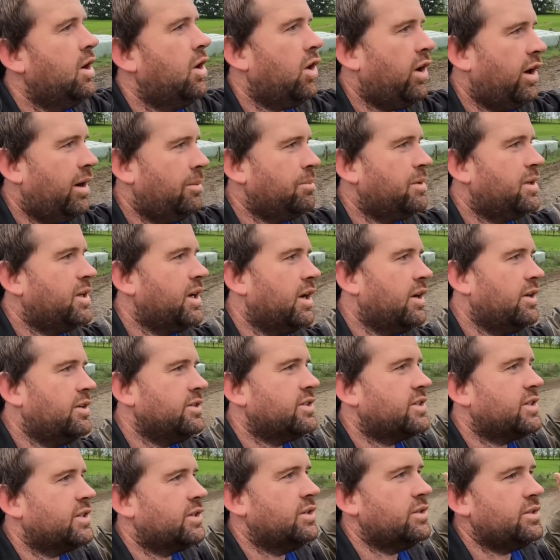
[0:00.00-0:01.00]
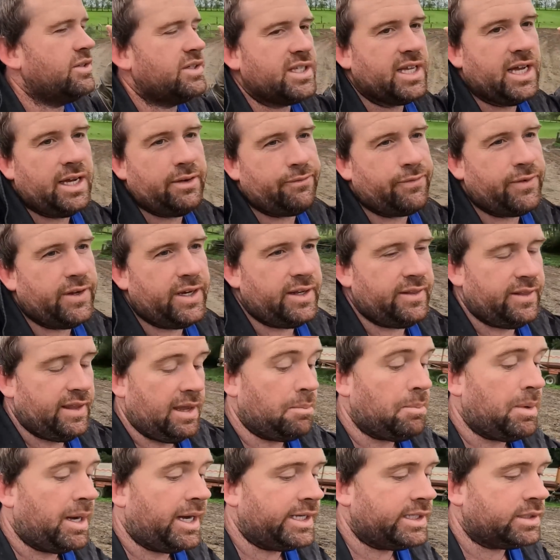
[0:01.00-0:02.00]
I'm going to start feeding
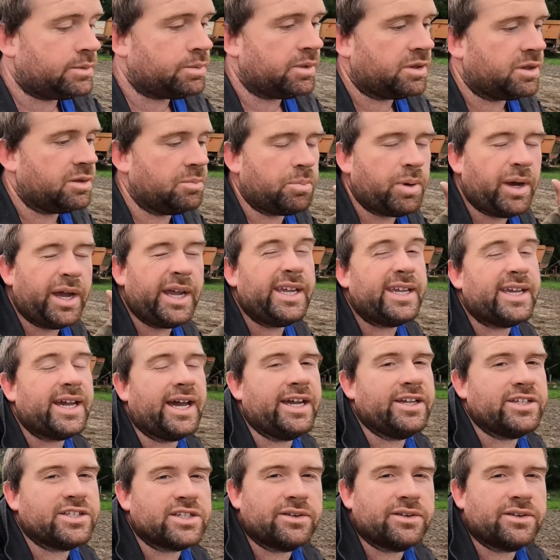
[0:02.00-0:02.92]
that maize with the PK.